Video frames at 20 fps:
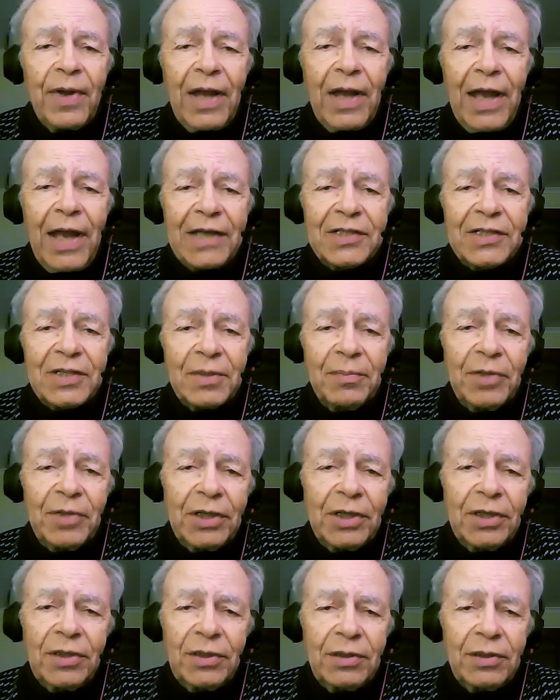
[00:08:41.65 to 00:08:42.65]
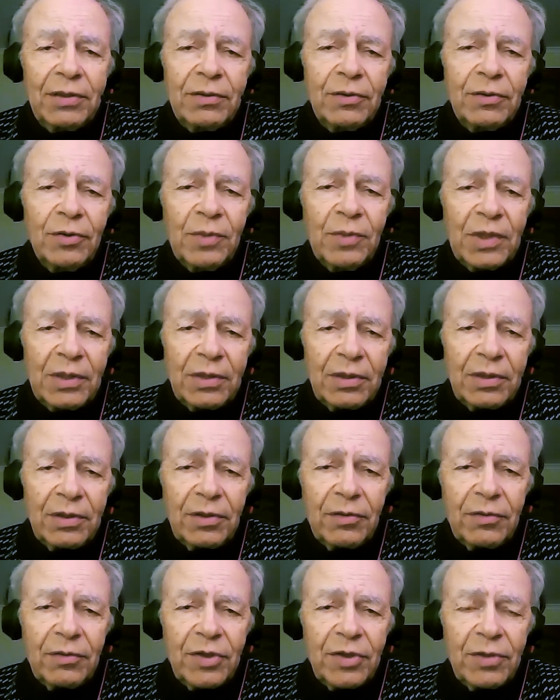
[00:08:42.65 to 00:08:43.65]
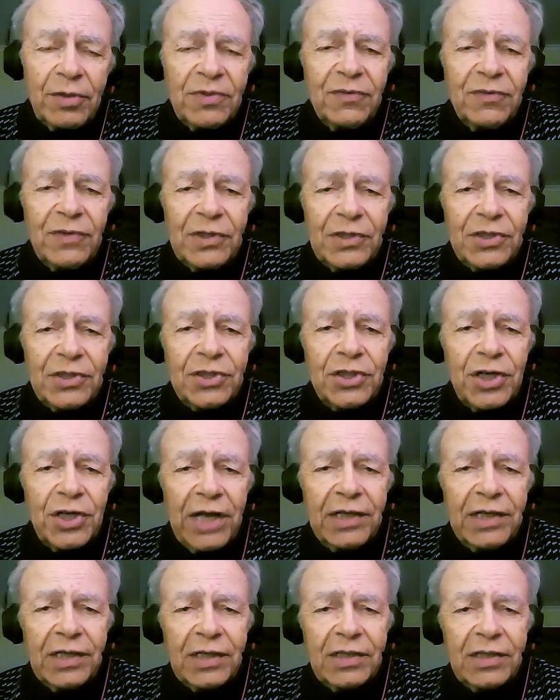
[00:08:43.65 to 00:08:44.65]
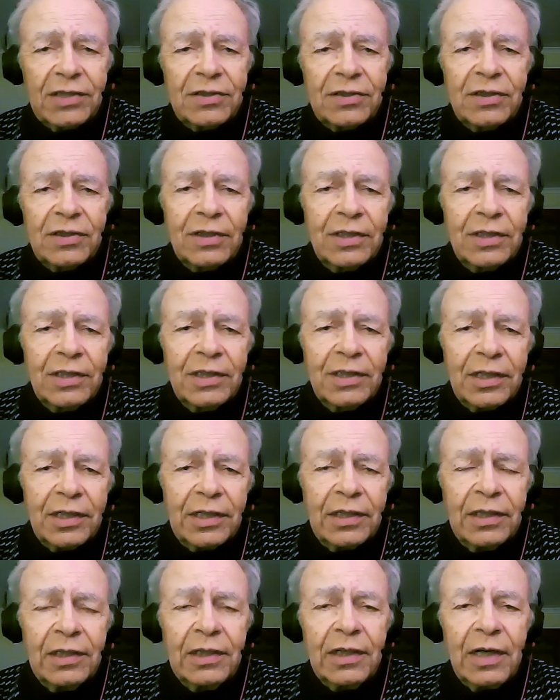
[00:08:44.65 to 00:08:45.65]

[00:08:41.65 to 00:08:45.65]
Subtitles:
has to be human, in terms of its genetics, clearly.